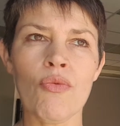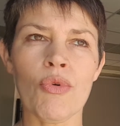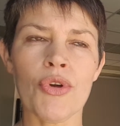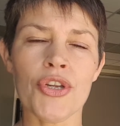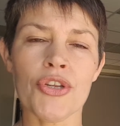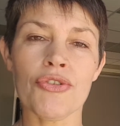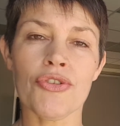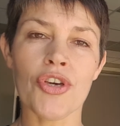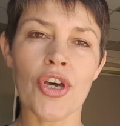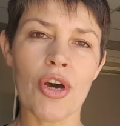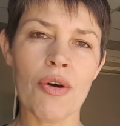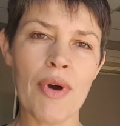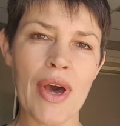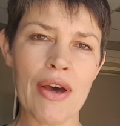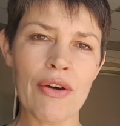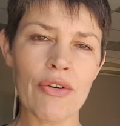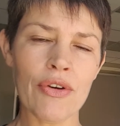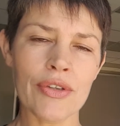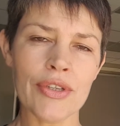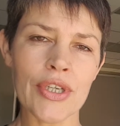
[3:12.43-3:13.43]
when you go
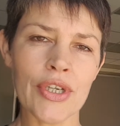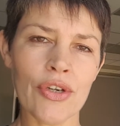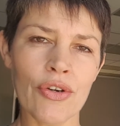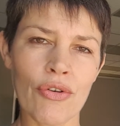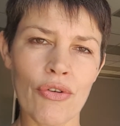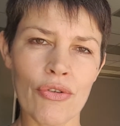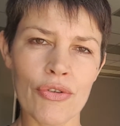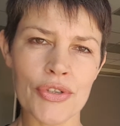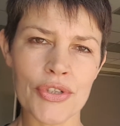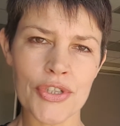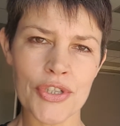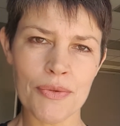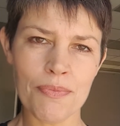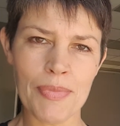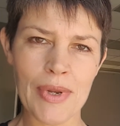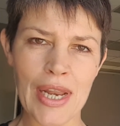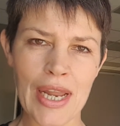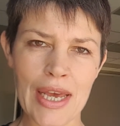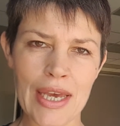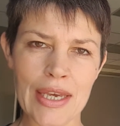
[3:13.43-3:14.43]
out on the course to
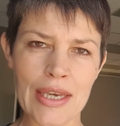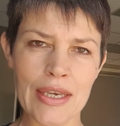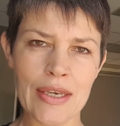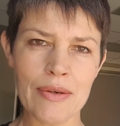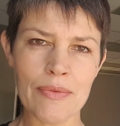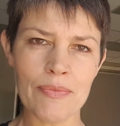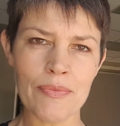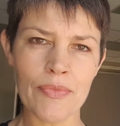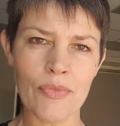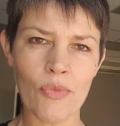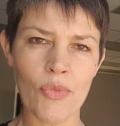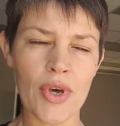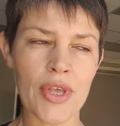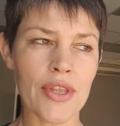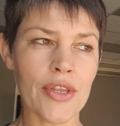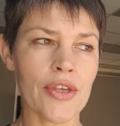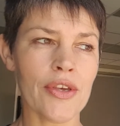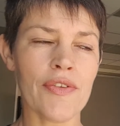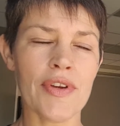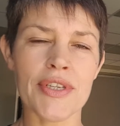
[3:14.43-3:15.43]
play,
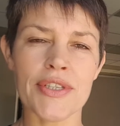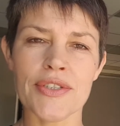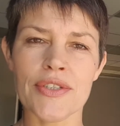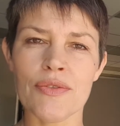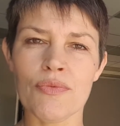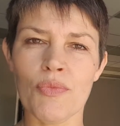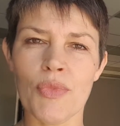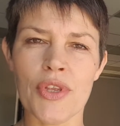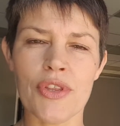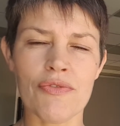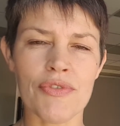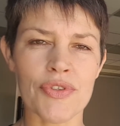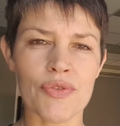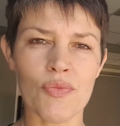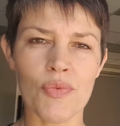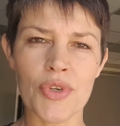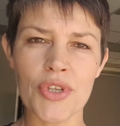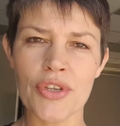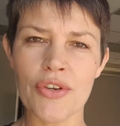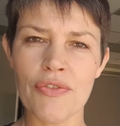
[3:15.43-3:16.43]
whether it's
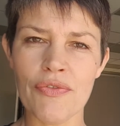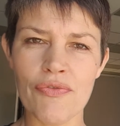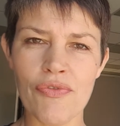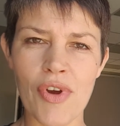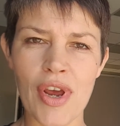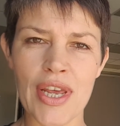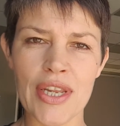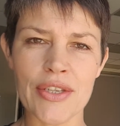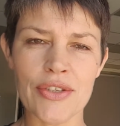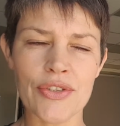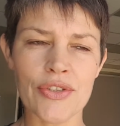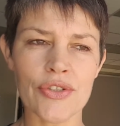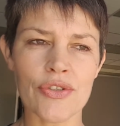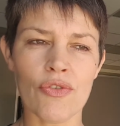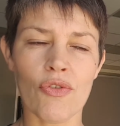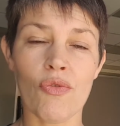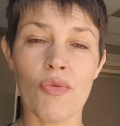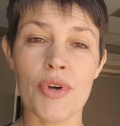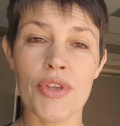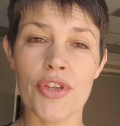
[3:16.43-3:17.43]
with your friends
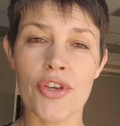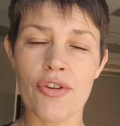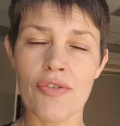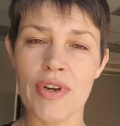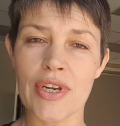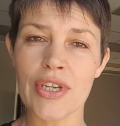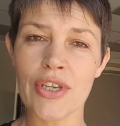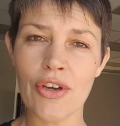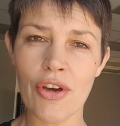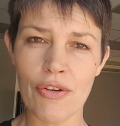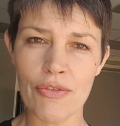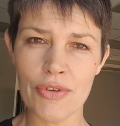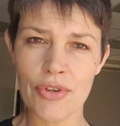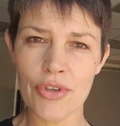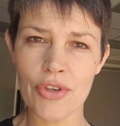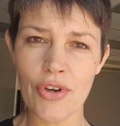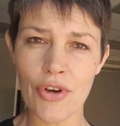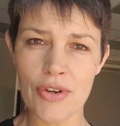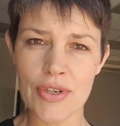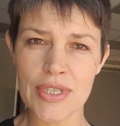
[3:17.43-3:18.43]
or whether you're in
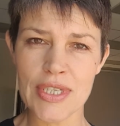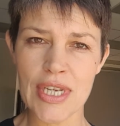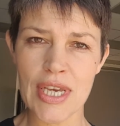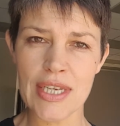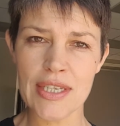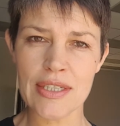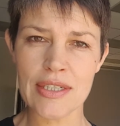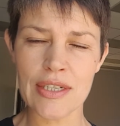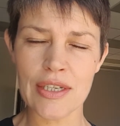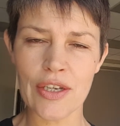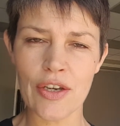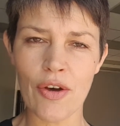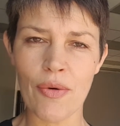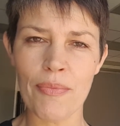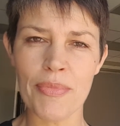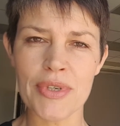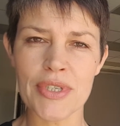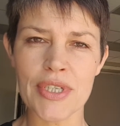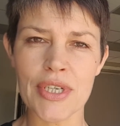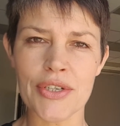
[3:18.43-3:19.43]
contest and
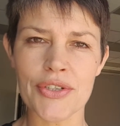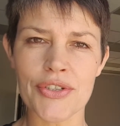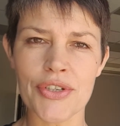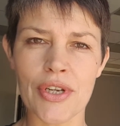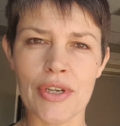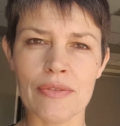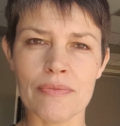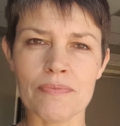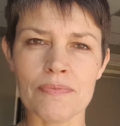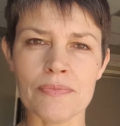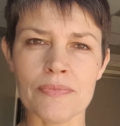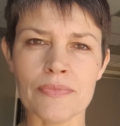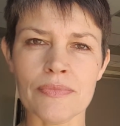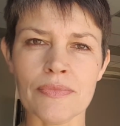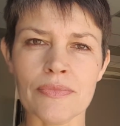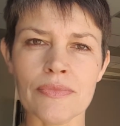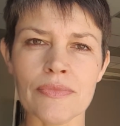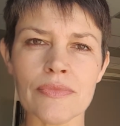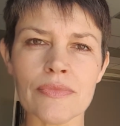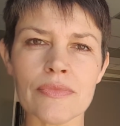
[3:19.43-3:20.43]
competition,
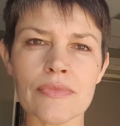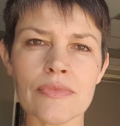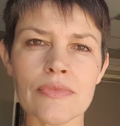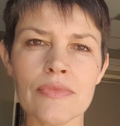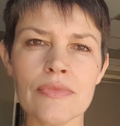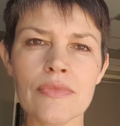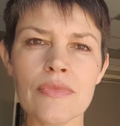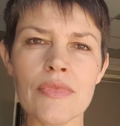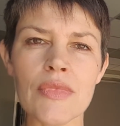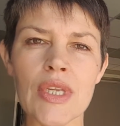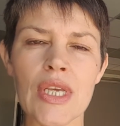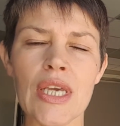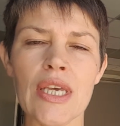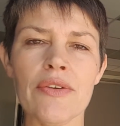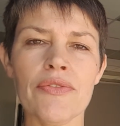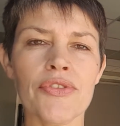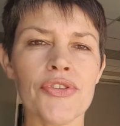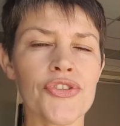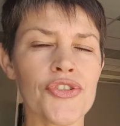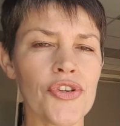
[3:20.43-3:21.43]

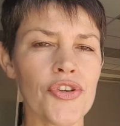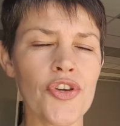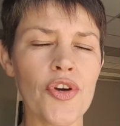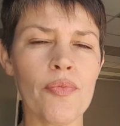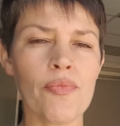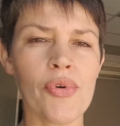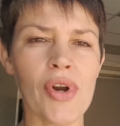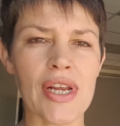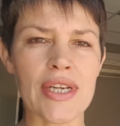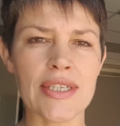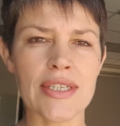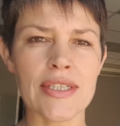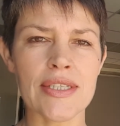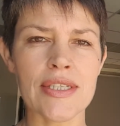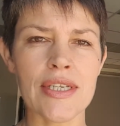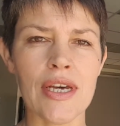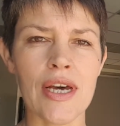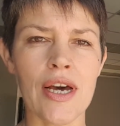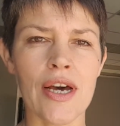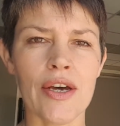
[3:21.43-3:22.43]
if you do your
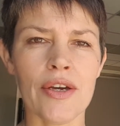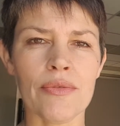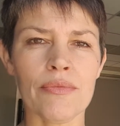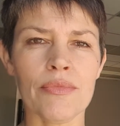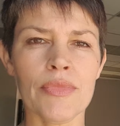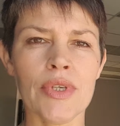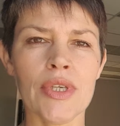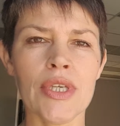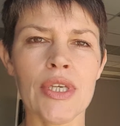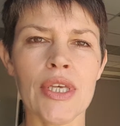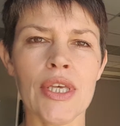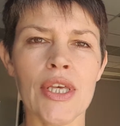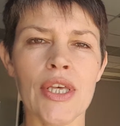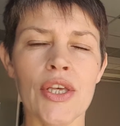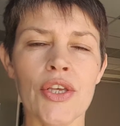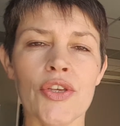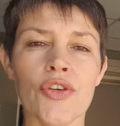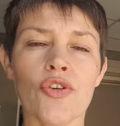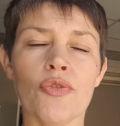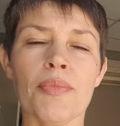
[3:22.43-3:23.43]
practice at home,
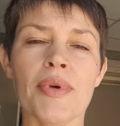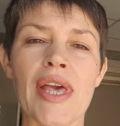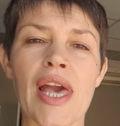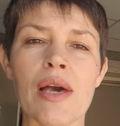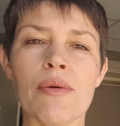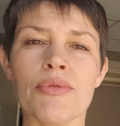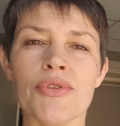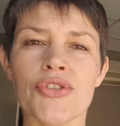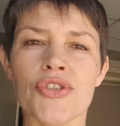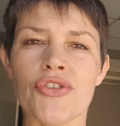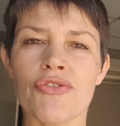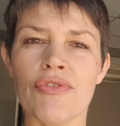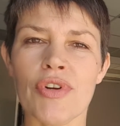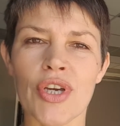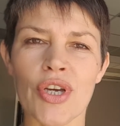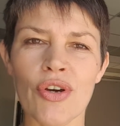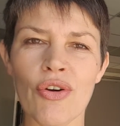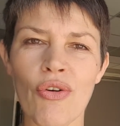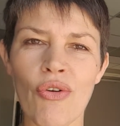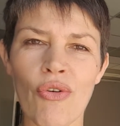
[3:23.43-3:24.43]
you'll be able to
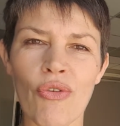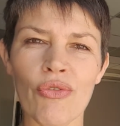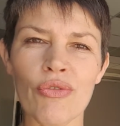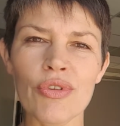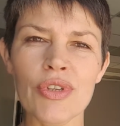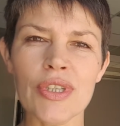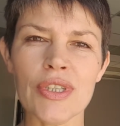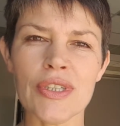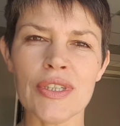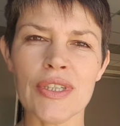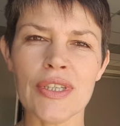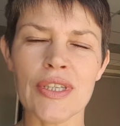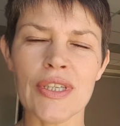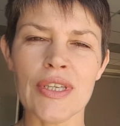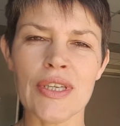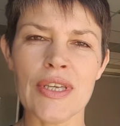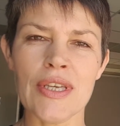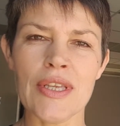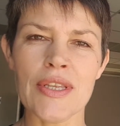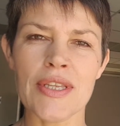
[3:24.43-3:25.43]
recall
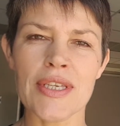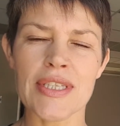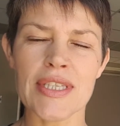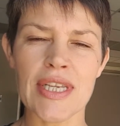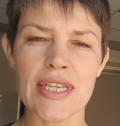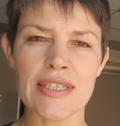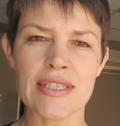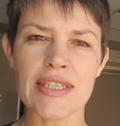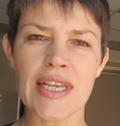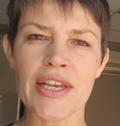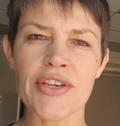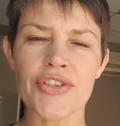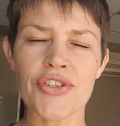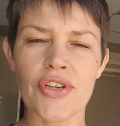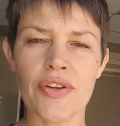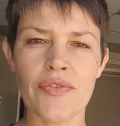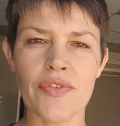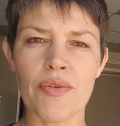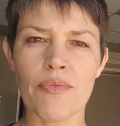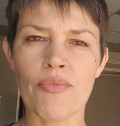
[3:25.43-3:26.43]
the sensation
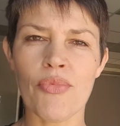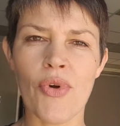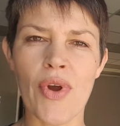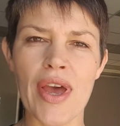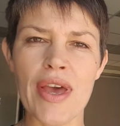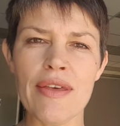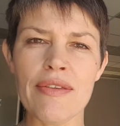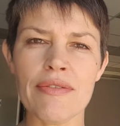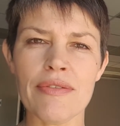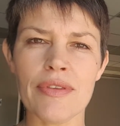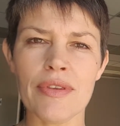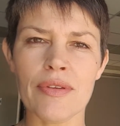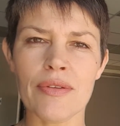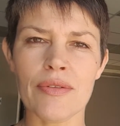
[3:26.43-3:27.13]
of the breath,